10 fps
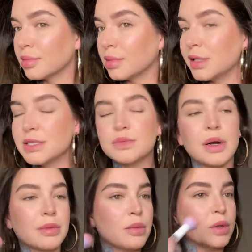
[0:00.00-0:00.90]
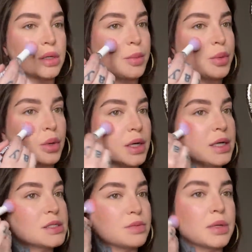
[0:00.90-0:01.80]
This is probably one of the
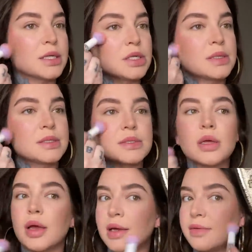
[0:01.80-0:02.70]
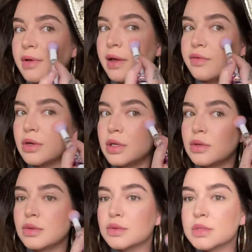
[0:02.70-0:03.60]
prettiest blushes I've ever
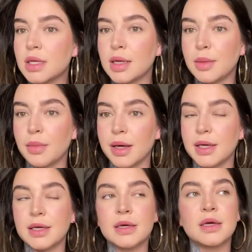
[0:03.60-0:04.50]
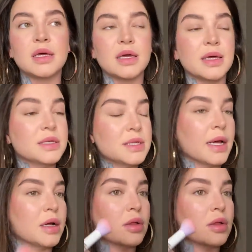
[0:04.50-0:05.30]
used in my entire